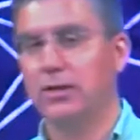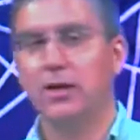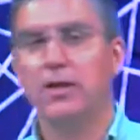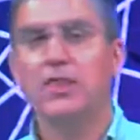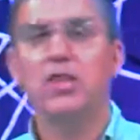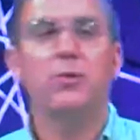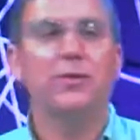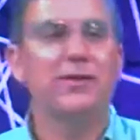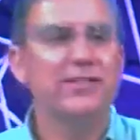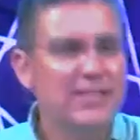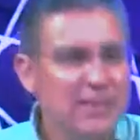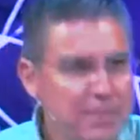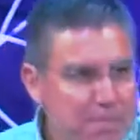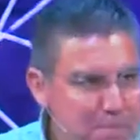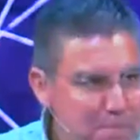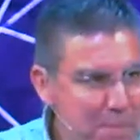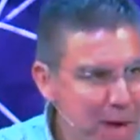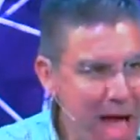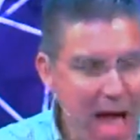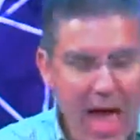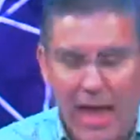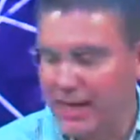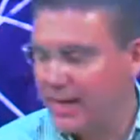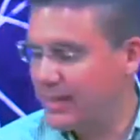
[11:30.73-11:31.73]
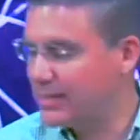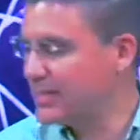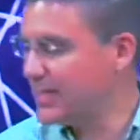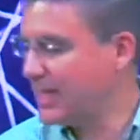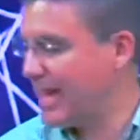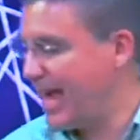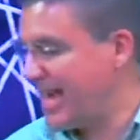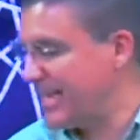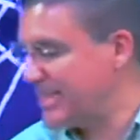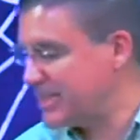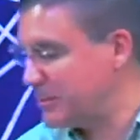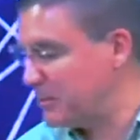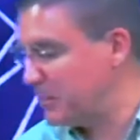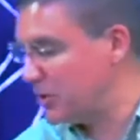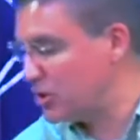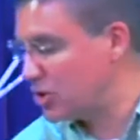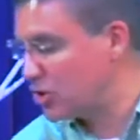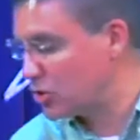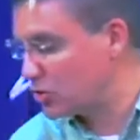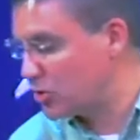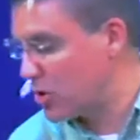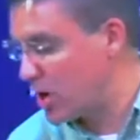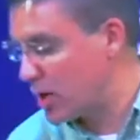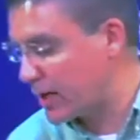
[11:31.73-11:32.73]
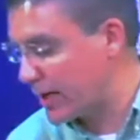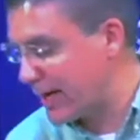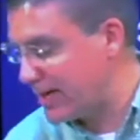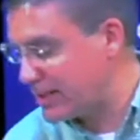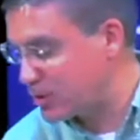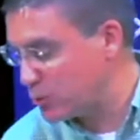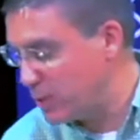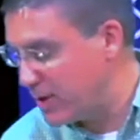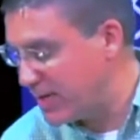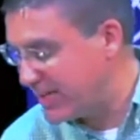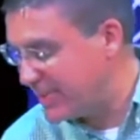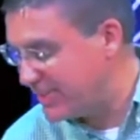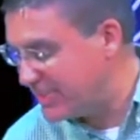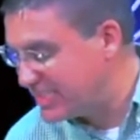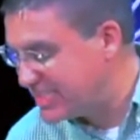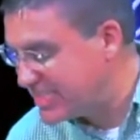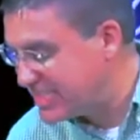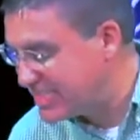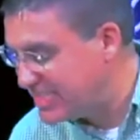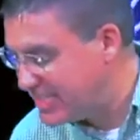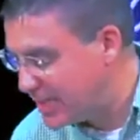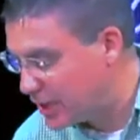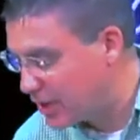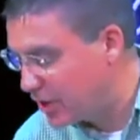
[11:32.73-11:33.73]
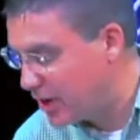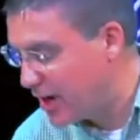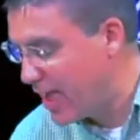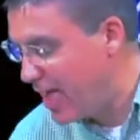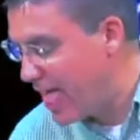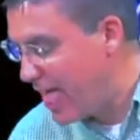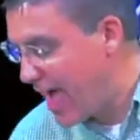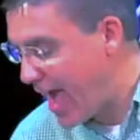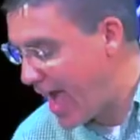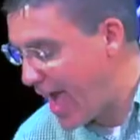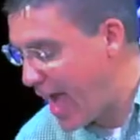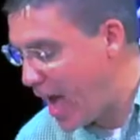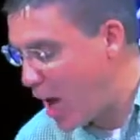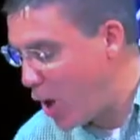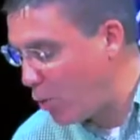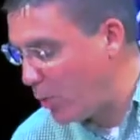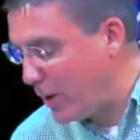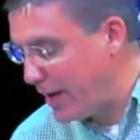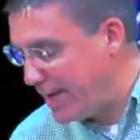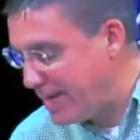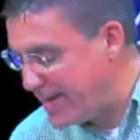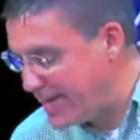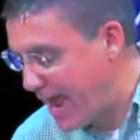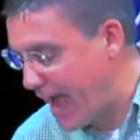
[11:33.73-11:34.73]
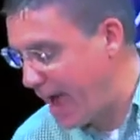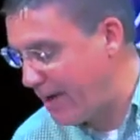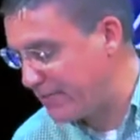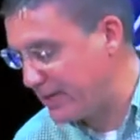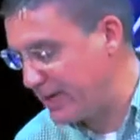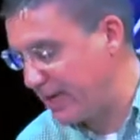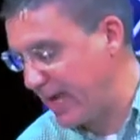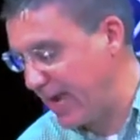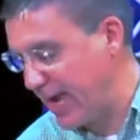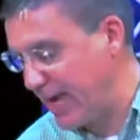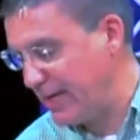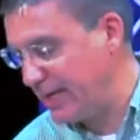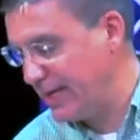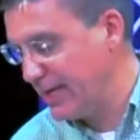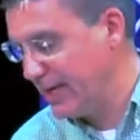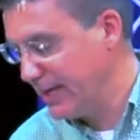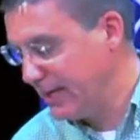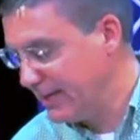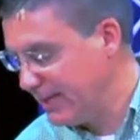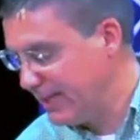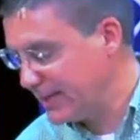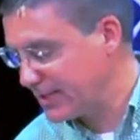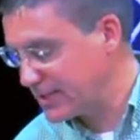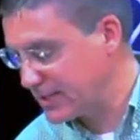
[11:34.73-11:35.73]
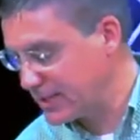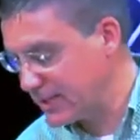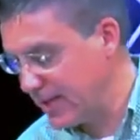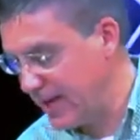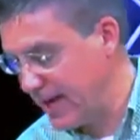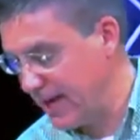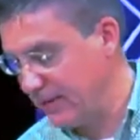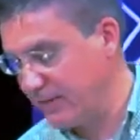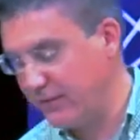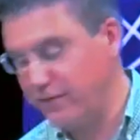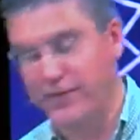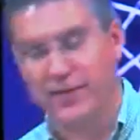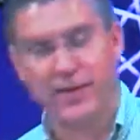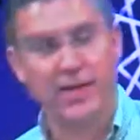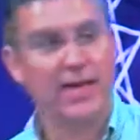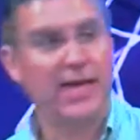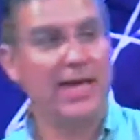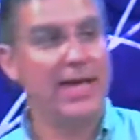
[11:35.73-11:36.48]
There is a balance that has to be struck as we consider how we navigate this life.